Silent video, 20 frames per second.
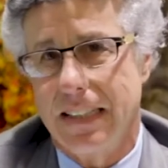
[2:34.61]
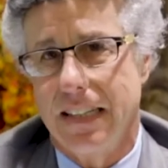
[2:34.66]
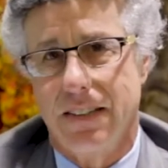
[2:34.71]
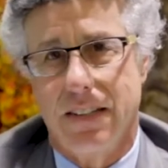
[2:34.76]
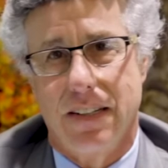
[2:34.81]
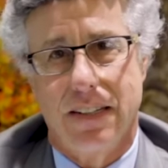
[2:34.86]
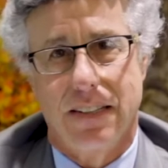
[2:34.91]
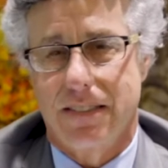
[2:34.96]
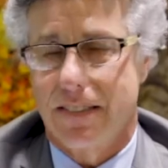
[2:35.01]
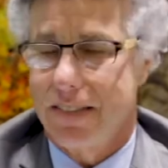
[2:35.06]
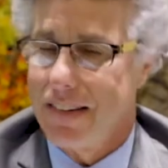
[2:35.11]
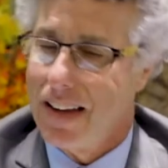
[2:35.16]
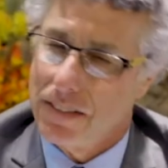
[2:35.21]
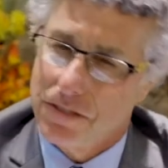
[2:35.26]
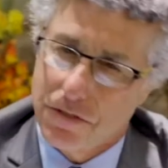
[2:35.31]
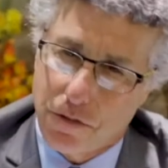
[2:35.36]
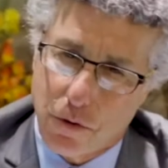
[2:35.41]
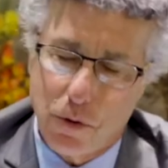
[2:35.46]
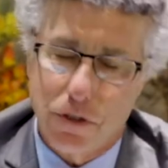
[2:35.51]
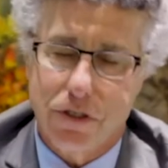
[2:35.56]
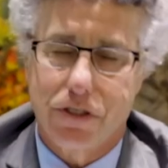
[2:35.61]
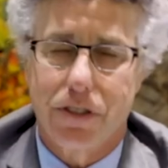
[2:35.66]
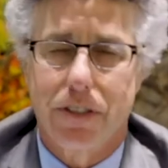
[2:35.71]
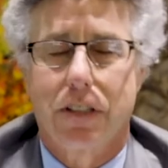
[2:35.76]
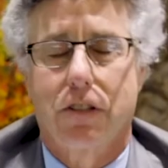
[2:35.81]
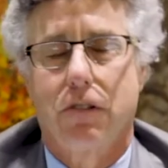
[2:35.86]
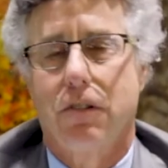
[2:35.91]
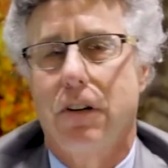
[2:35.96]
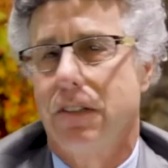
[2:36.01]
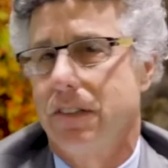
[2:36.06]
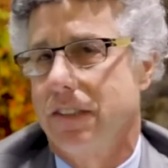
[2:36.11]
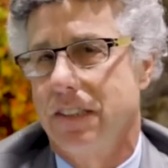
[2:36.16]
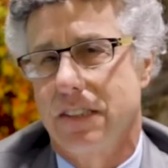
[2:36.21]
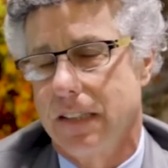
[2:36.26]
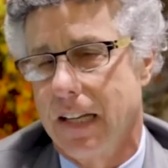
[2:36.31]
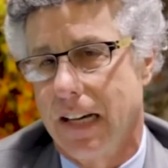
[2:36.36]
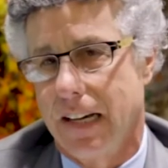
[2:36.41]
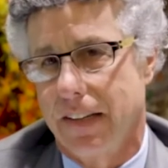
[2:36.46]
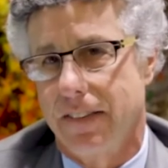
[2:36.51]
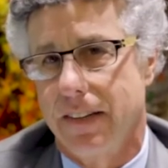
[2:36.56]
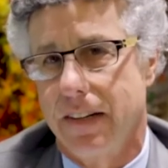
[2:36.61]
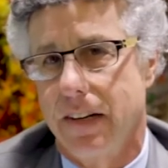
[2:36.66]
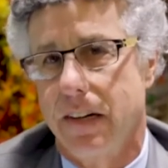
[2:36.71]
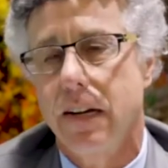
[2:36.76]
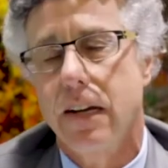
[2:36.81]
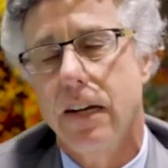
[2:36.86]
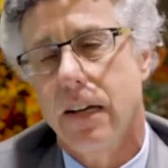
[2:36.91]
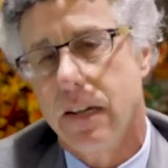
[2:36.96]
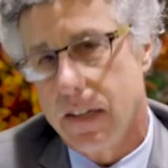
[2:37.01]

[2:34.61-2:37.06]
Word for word: And it's unfortunately, the quality is not there.